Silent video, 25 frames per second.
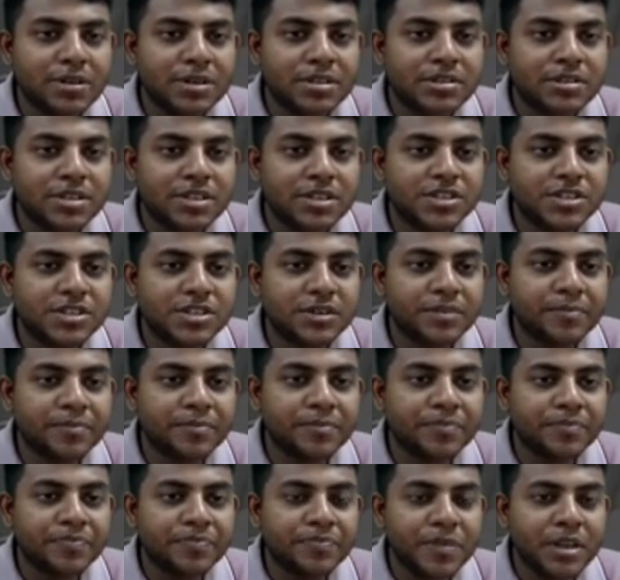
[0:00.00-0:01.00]
and
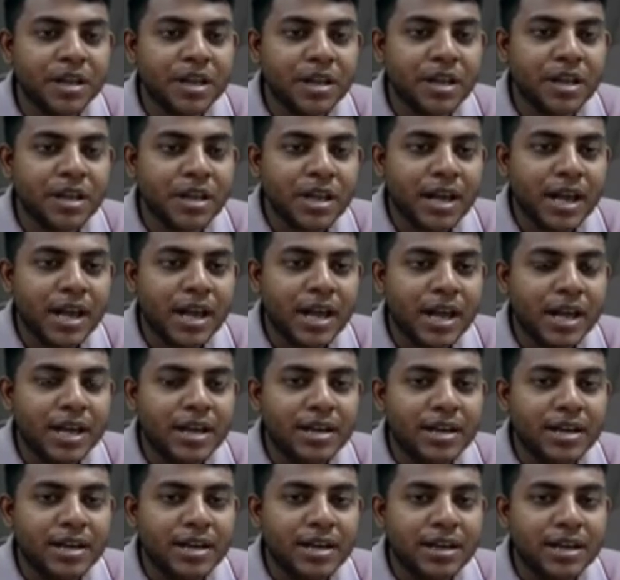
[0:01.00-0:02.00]
administration.
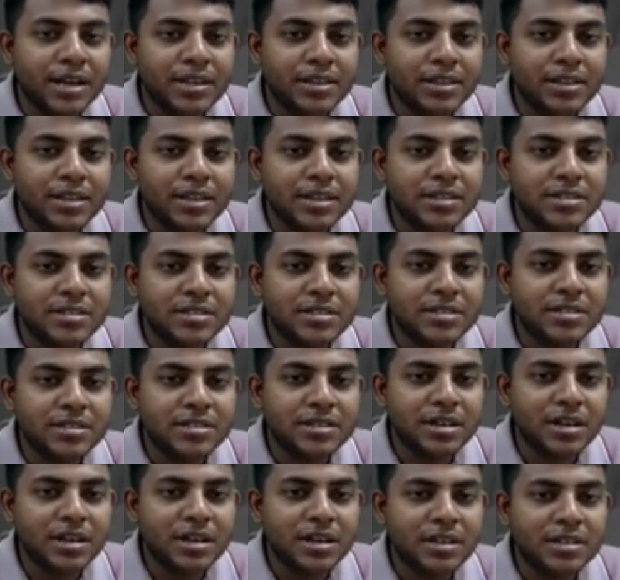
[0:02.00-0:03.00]
And in
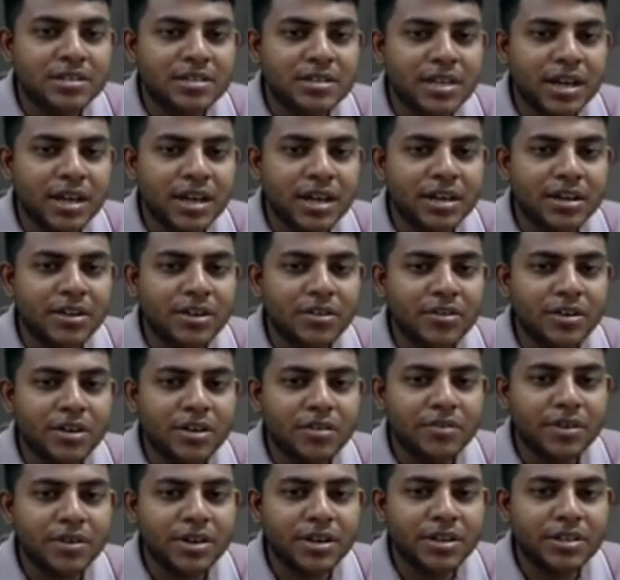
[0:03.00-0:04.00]
this
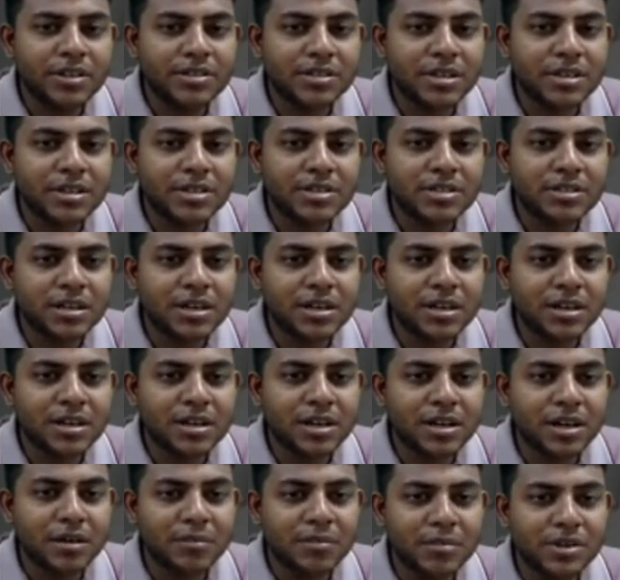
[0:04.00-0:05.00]
second unit, we discussed
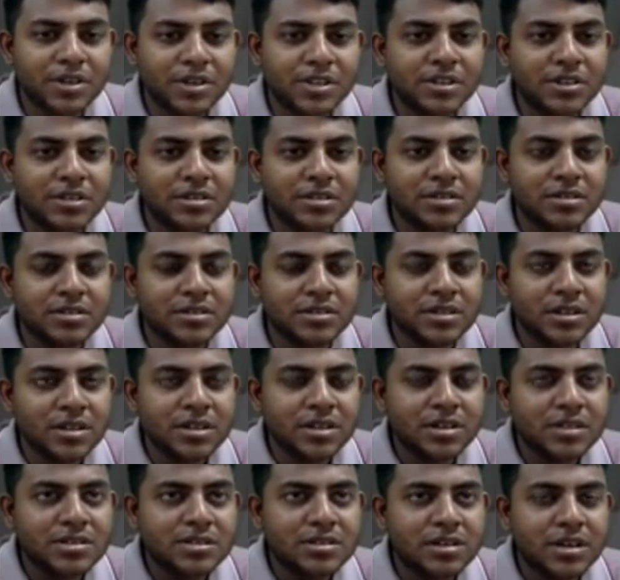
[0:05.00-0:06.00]
certain
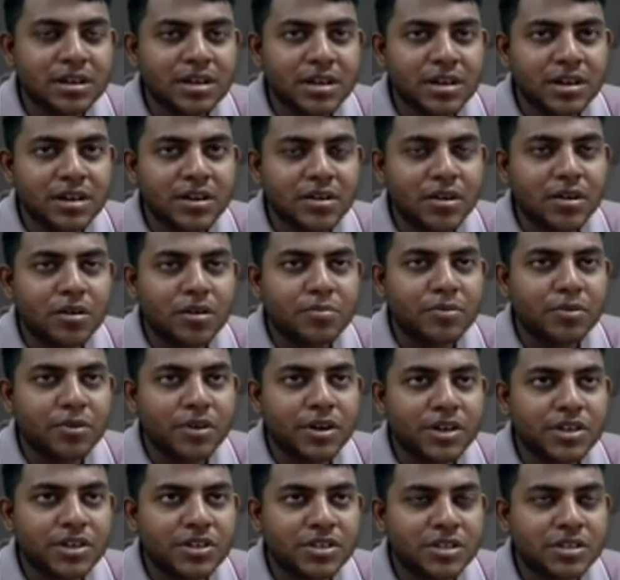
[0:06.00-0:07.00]
commissions, certain
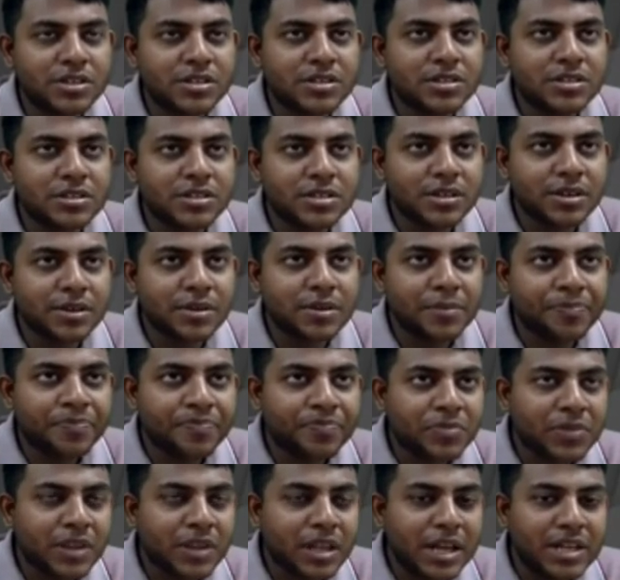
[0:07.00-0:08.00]
corporations,
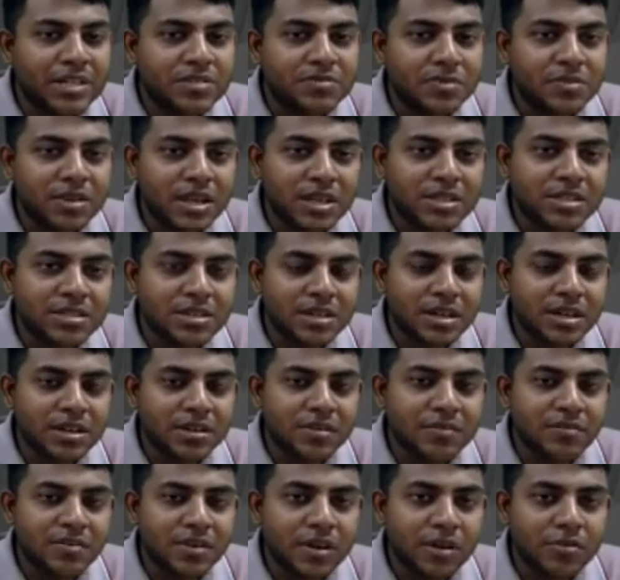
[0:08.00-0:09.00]
as well
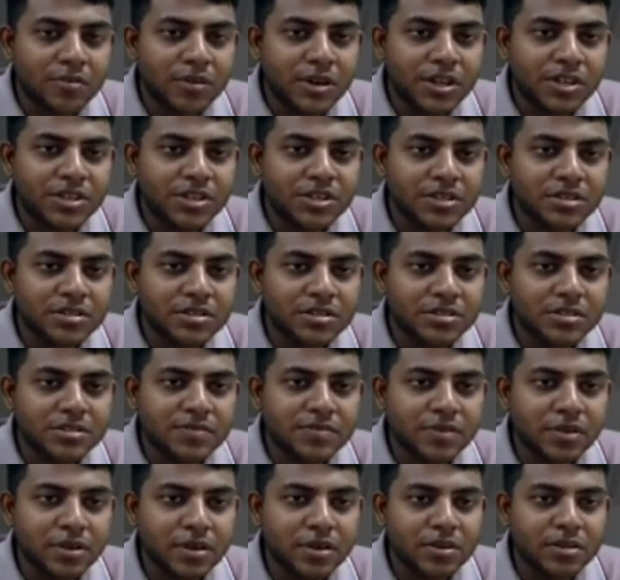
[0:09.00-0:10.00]
as certain
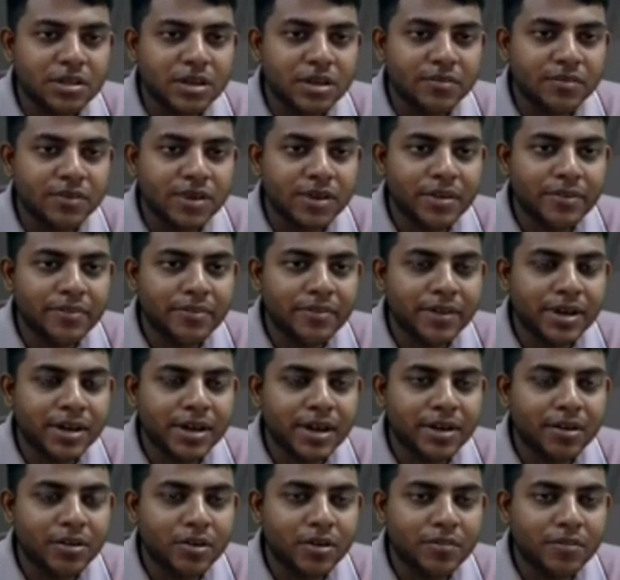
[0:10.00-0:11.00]
foundations for the
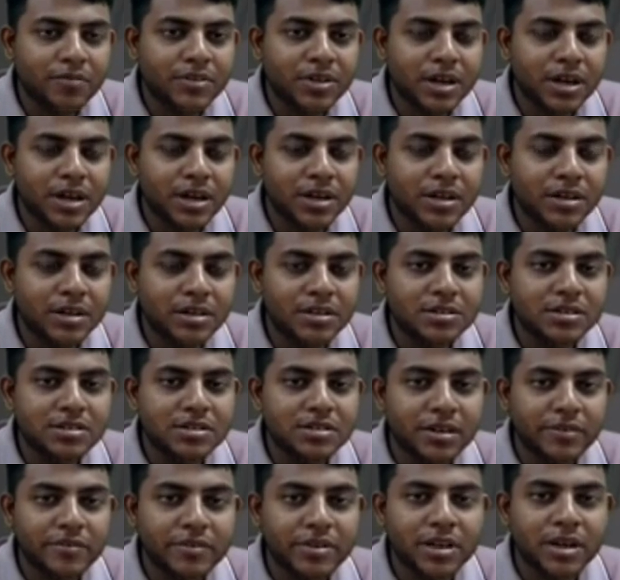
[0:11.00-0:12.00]
welfare of the
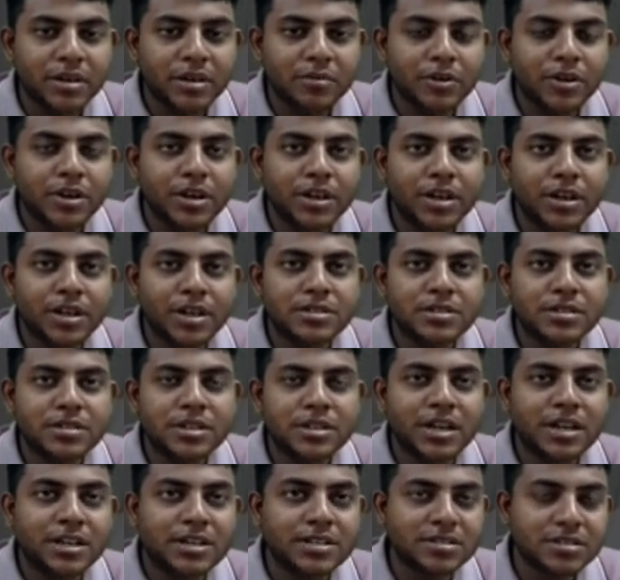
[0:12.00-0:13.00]
underserved
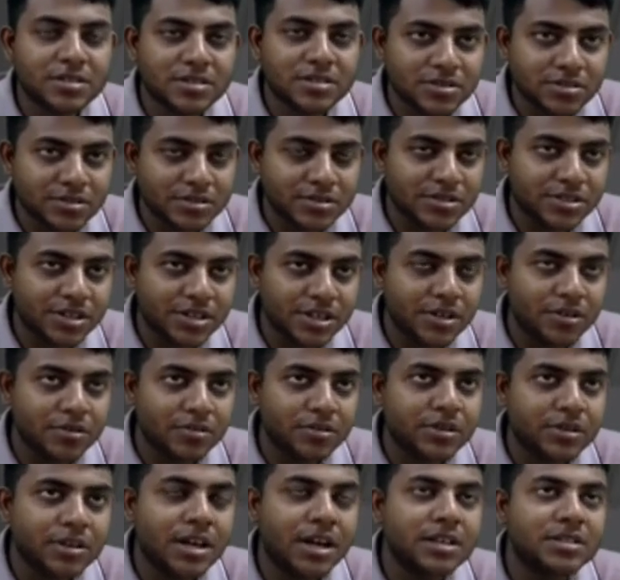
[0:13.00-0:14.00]
communities, that is the
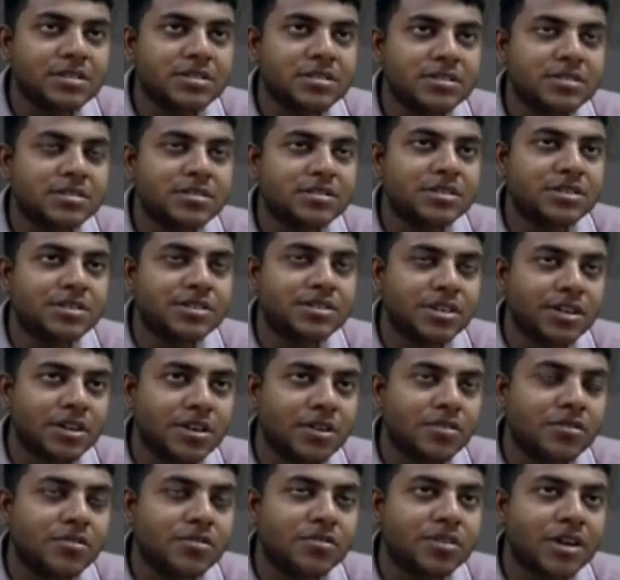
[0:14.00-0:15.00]
scheduled castes,
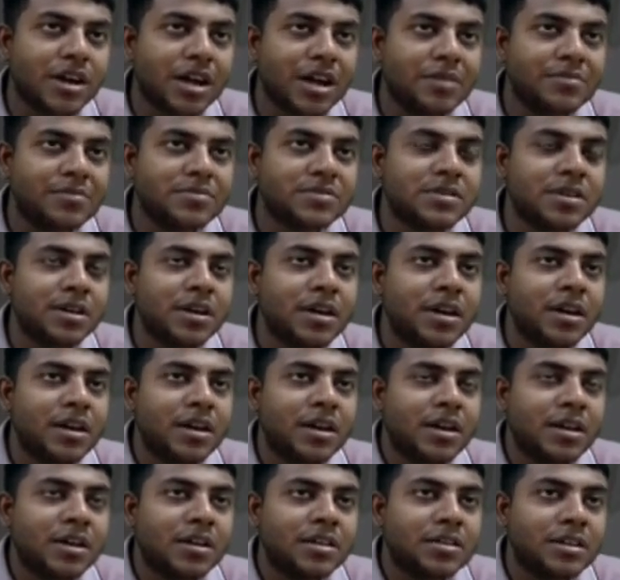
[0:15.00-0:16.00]
the scheduled tribes,
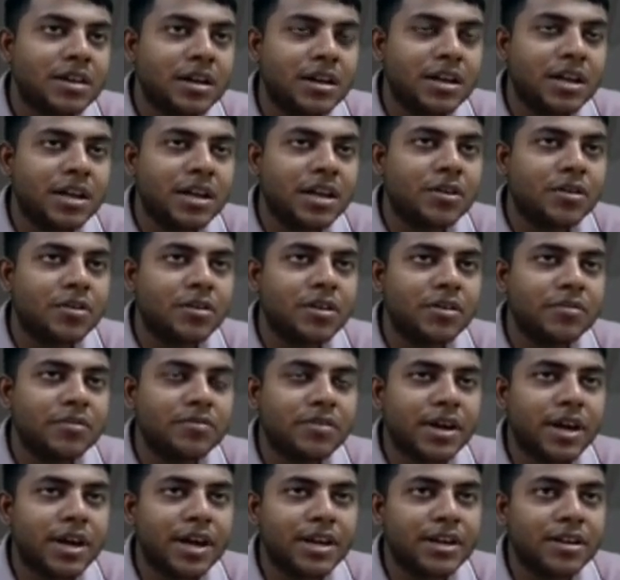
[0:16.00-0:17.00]
the
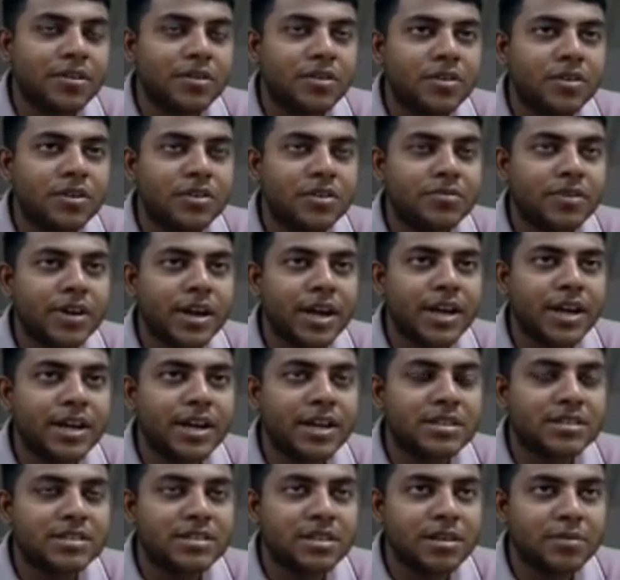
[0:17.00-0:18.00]
denotified,
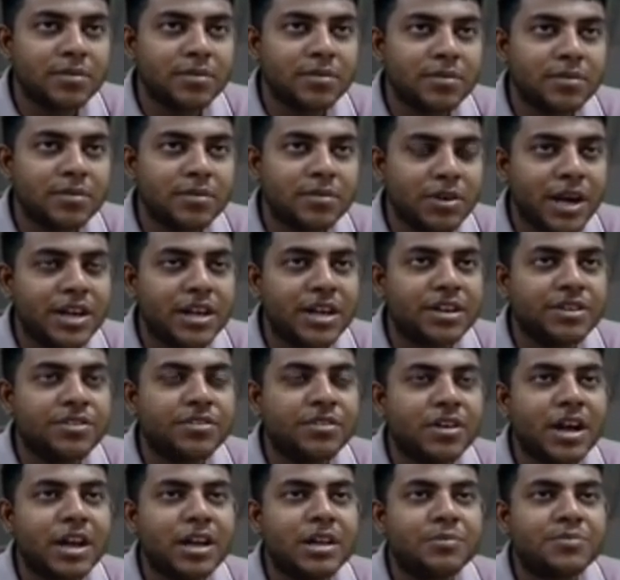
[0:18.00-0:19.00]
notified and
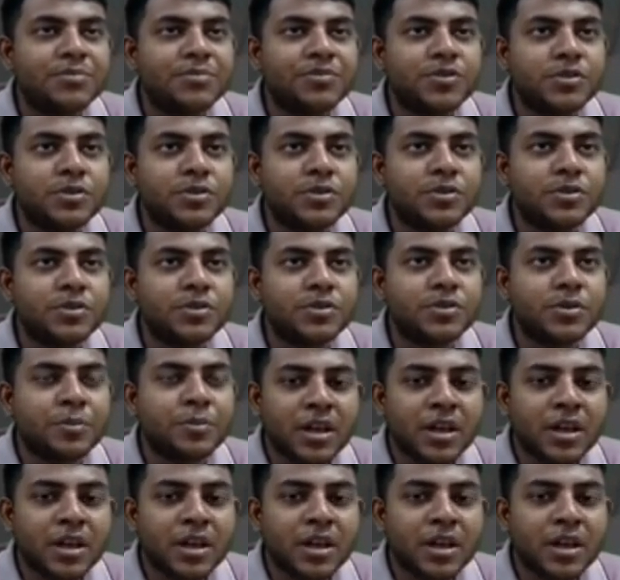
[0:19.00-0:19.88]
semi-nomadic tribes,